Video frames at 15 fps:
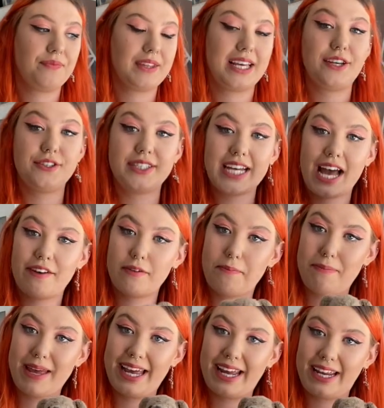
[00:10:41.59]
He used to have a
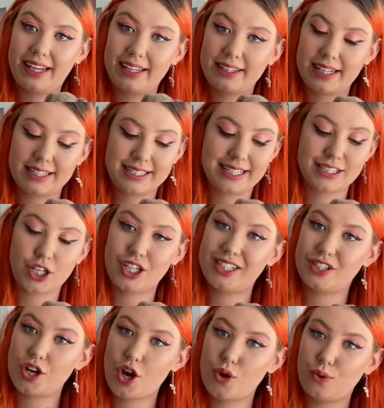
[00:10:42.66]
bee that sits on
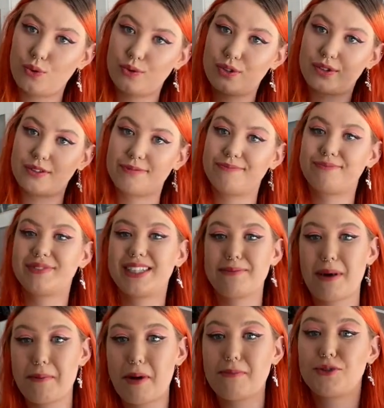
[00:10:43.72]
his nose. It's in
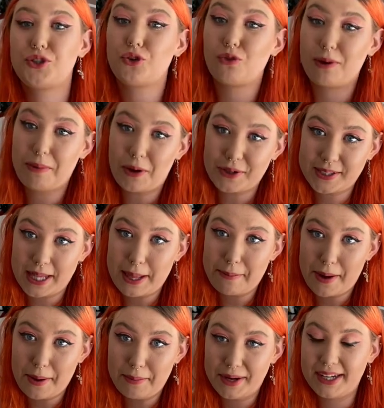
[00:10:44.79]
my mum's jewellery box at the
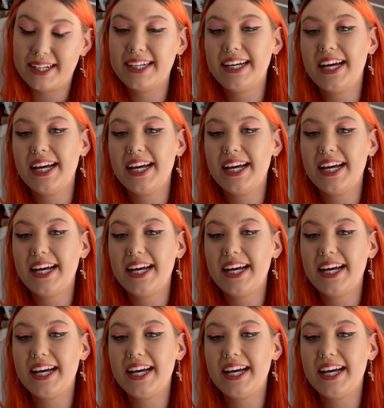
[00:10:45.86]
moment.